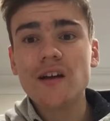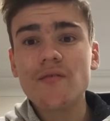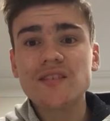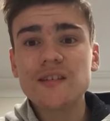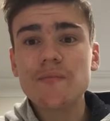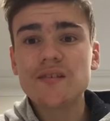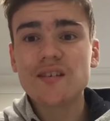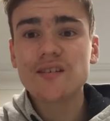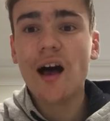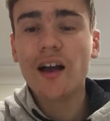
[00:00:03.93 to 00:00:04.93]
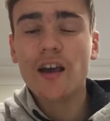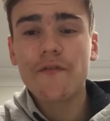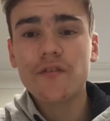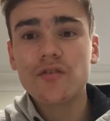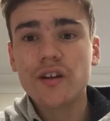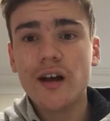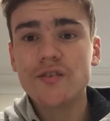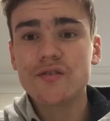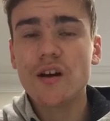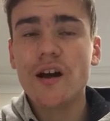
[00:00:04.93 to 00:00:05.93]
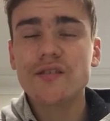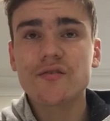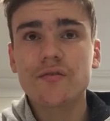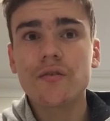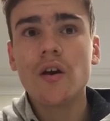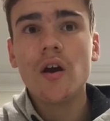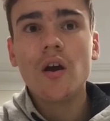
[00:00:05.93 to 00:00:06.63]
and that was Simi Sasagi from the Newcastle Knights, who